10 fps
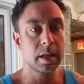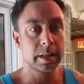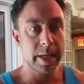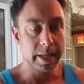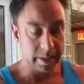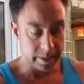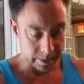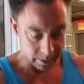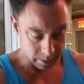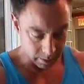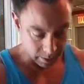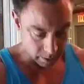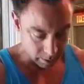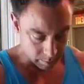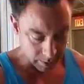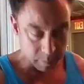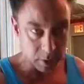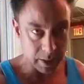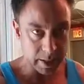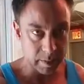There is
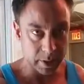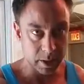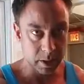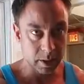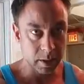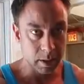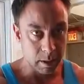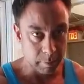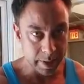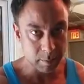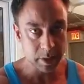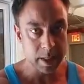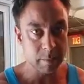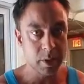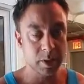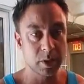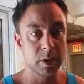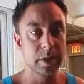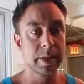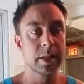metabolic damage. Metabolic damage
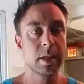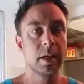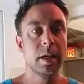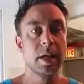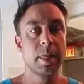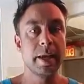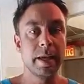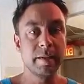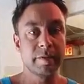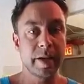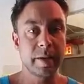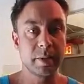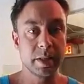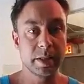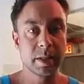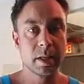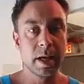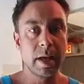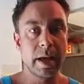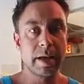occurs in the fibers.
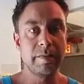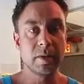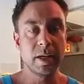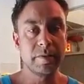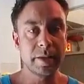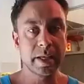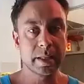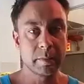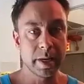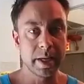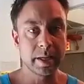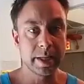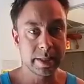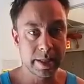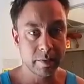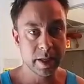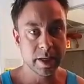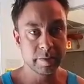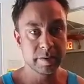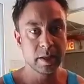If you're lifting something that's heavy
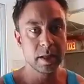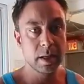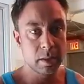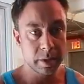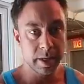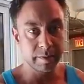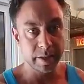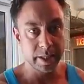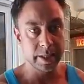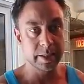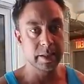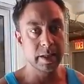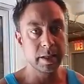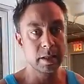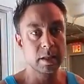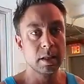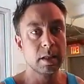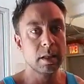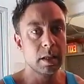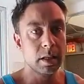enough, with enough intensity,
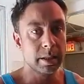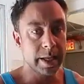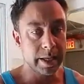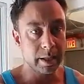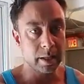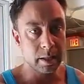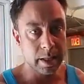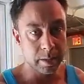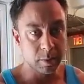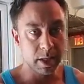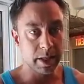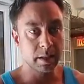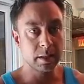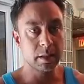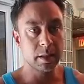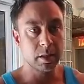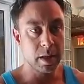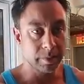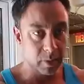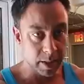then God willing, you
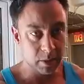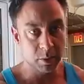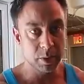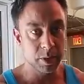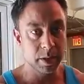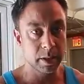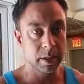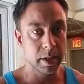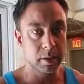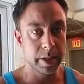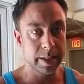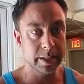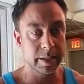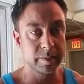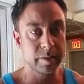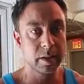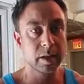have the right nutrition and all that stuff,